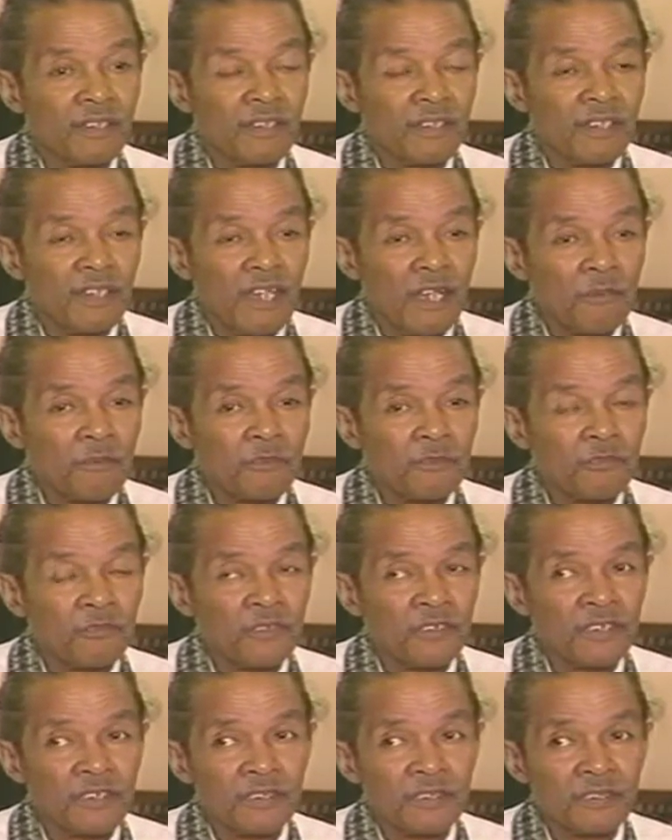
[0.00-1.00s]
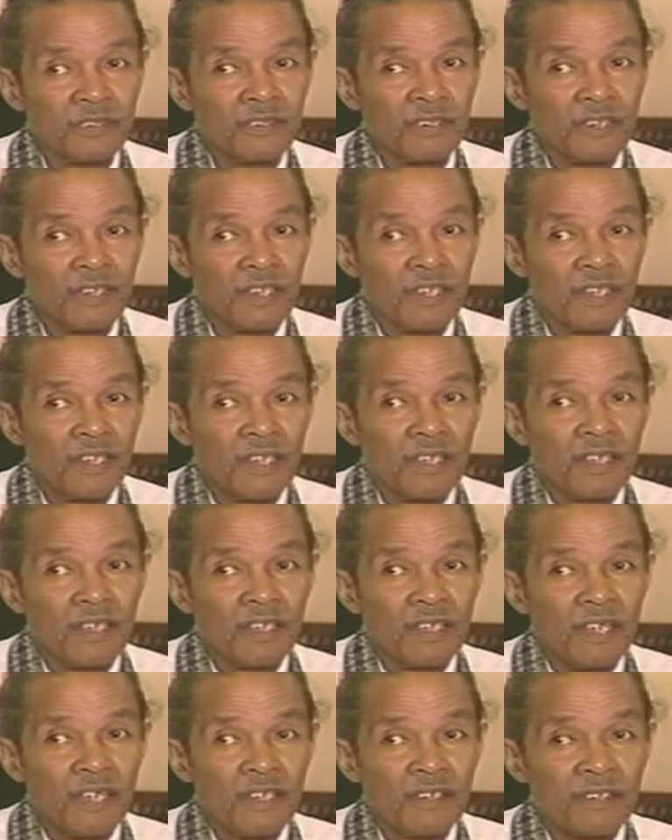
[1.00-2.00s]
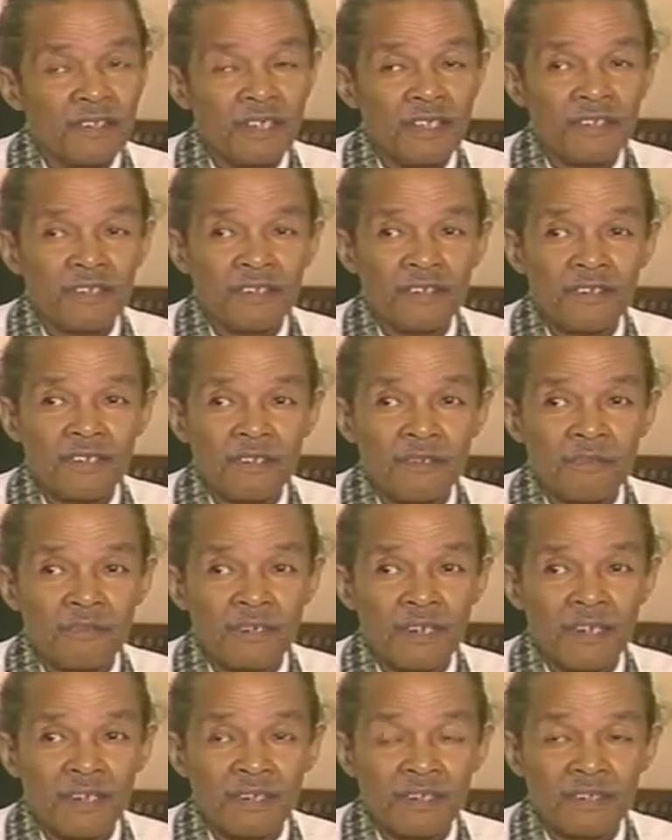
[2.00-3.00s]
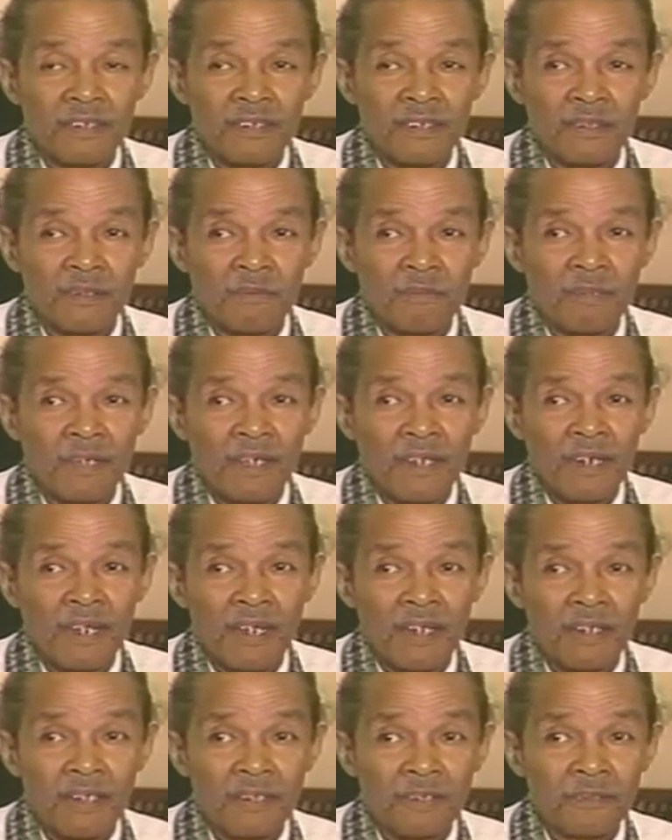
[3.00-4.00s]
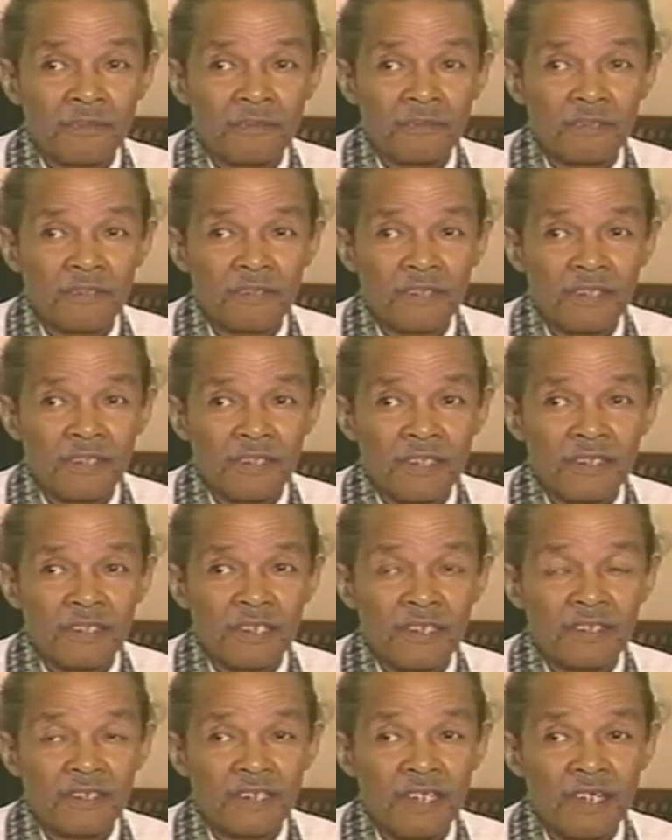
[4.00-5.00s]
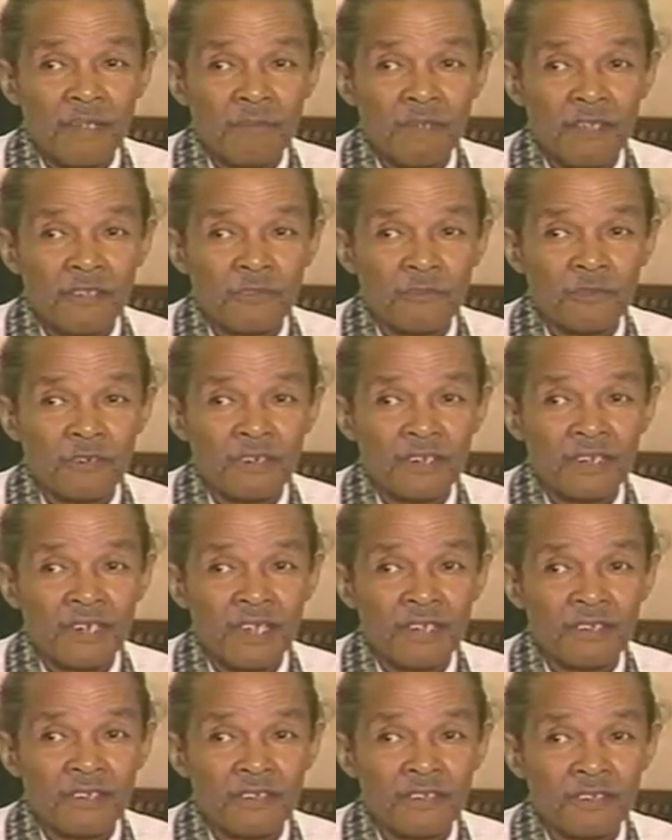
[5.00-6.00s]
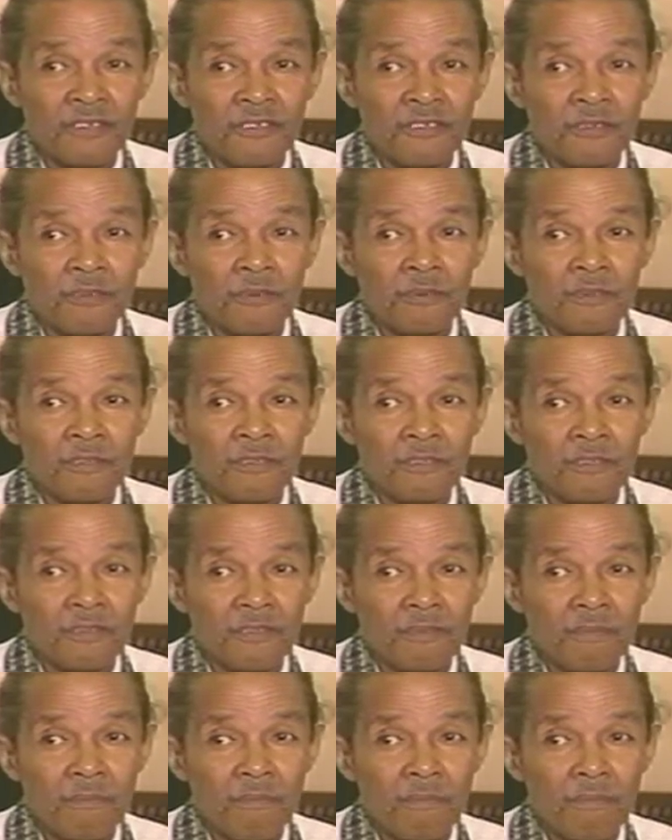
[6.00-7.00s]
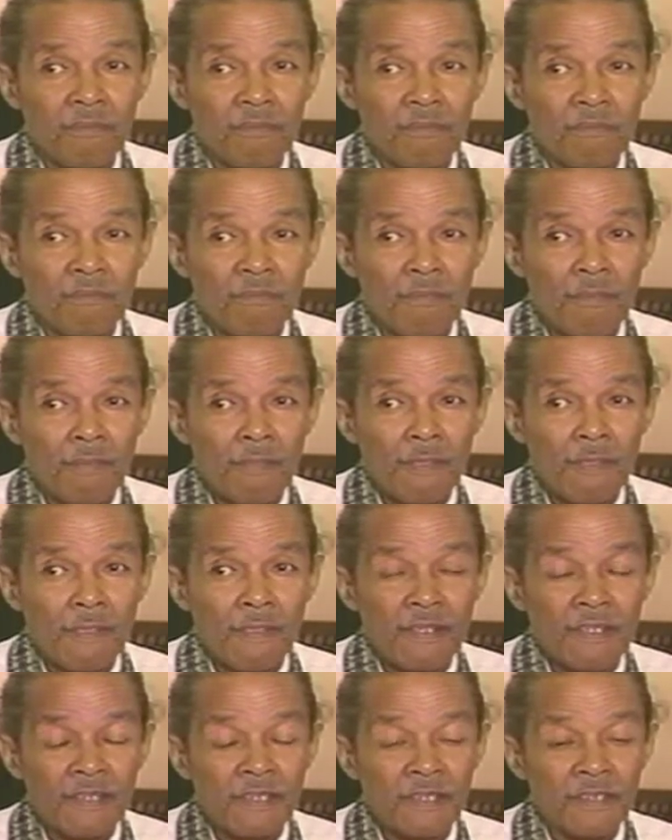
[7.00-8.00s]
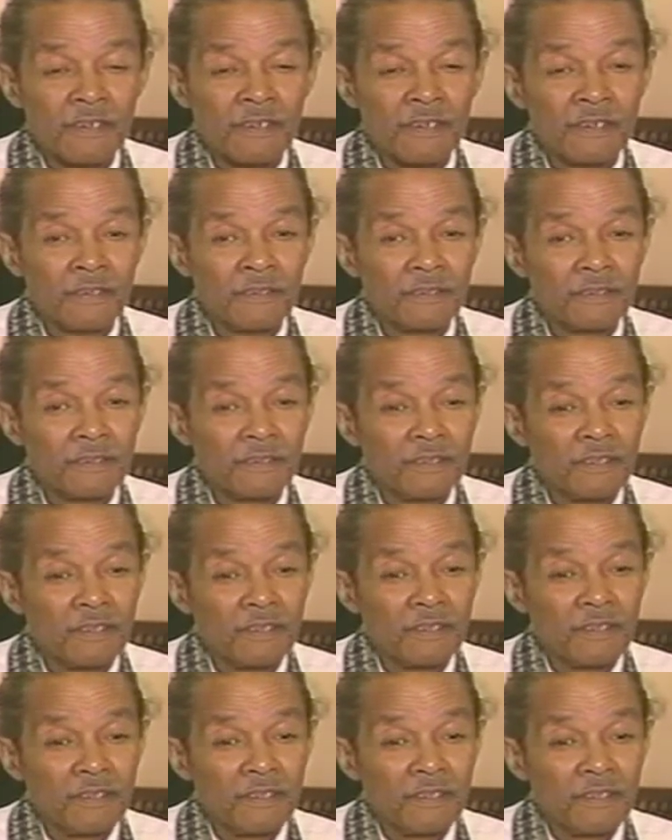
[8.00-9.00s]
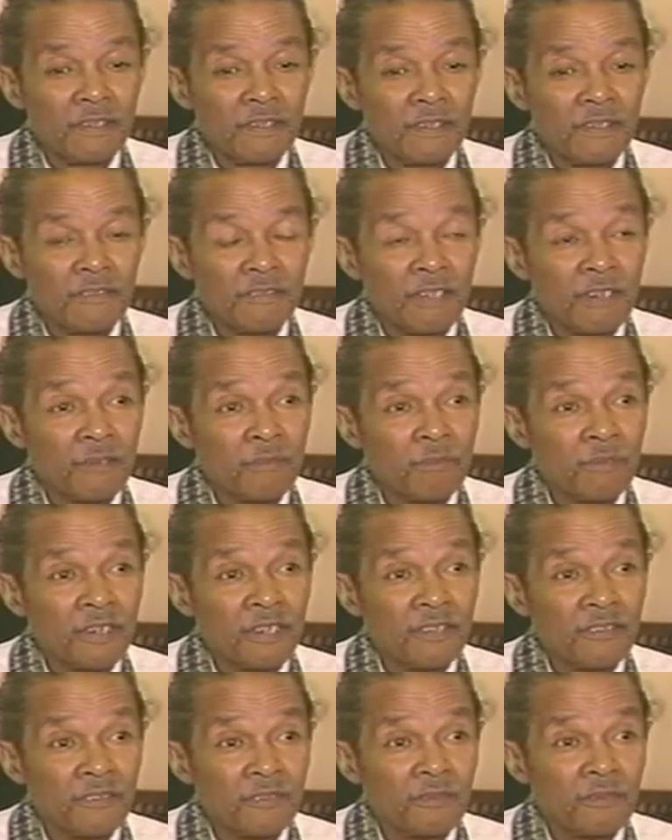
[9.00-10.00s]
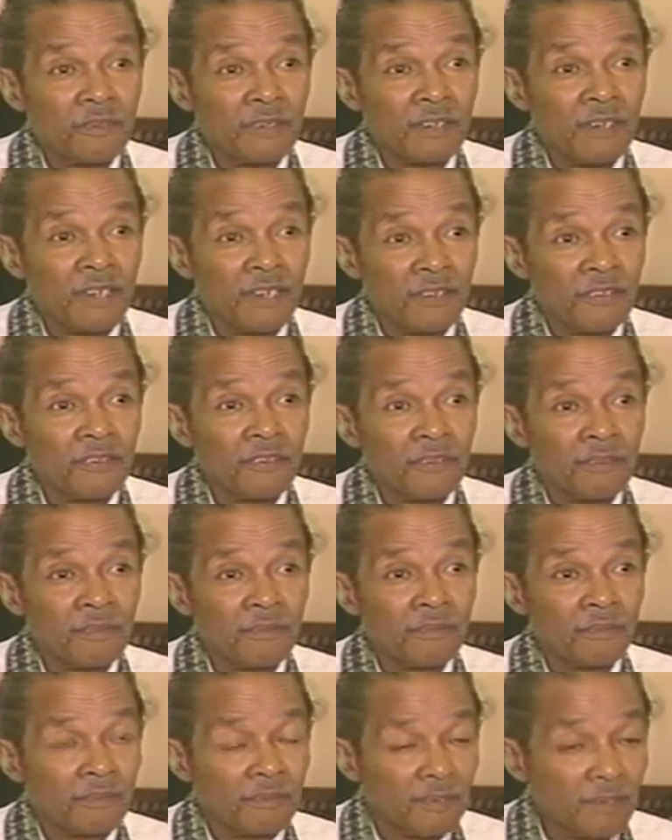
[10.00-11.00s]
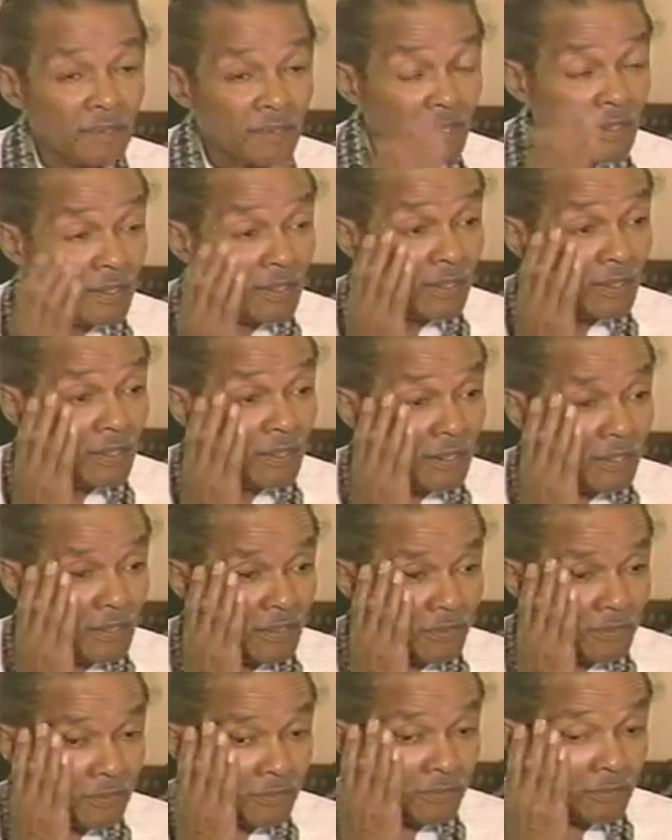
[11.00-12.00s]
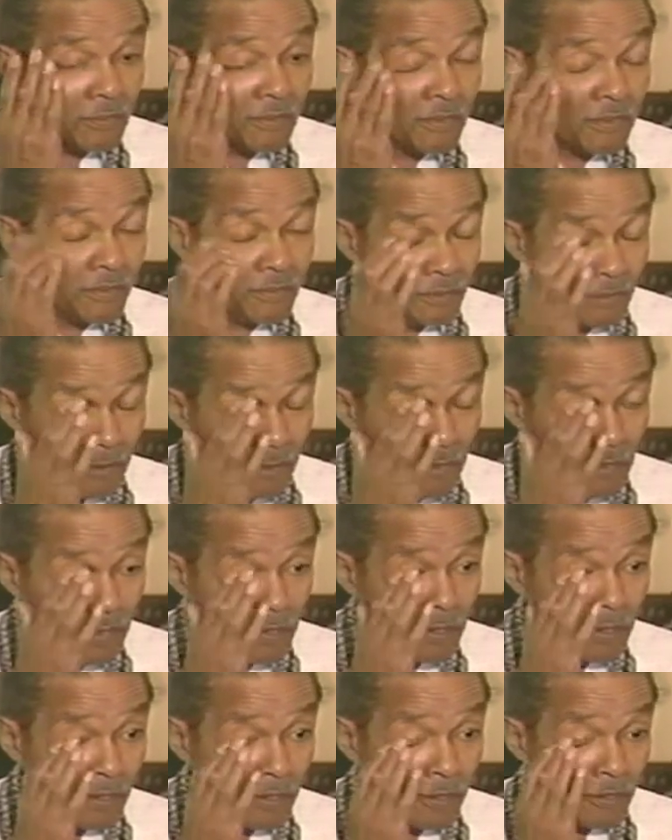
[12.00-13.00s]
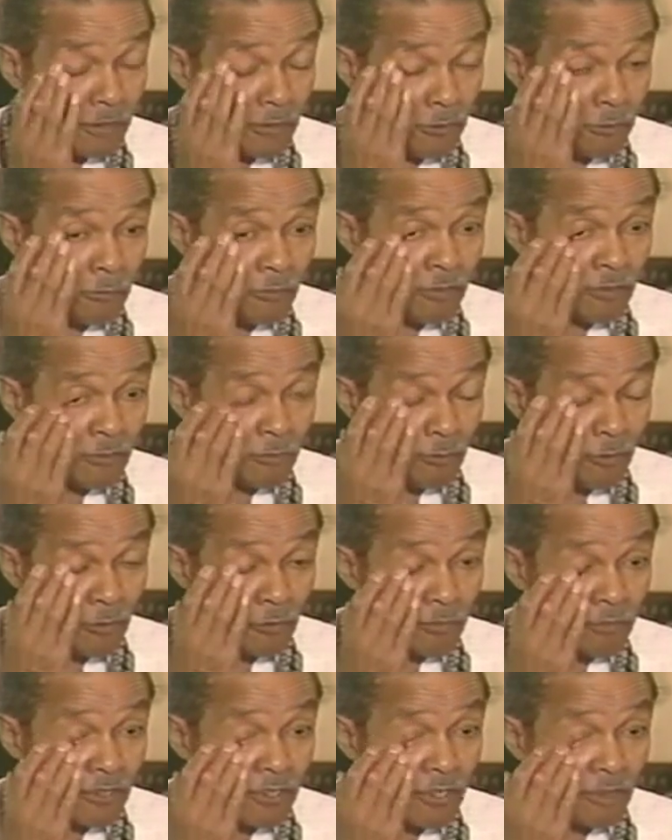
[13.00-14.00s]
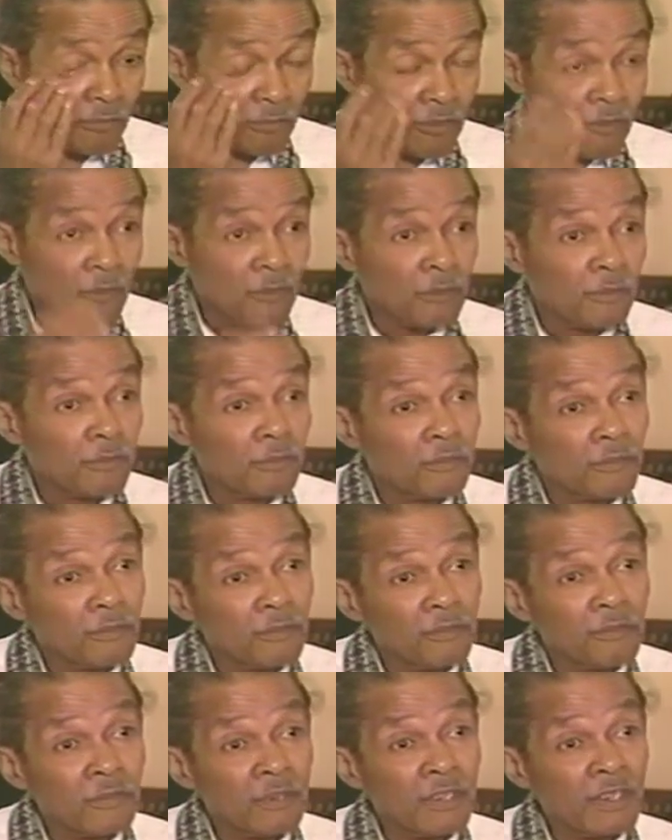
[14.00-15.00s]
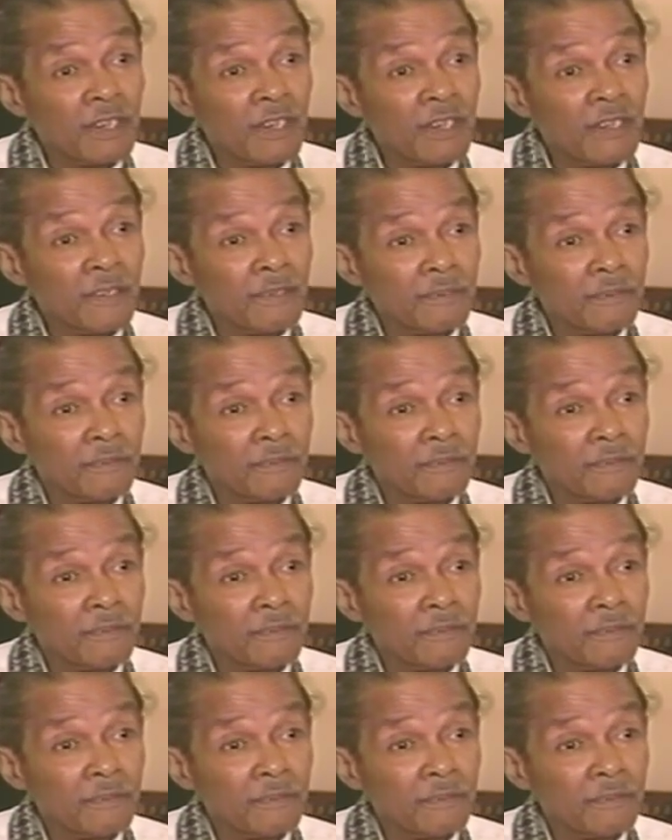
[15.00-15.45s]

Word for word: That was fun. As, as another one I can tell you about, I, uh, that time I was working out to the sodas and uh, trying to play two at night, you know. And so no uh, one woke me up, you know, one night.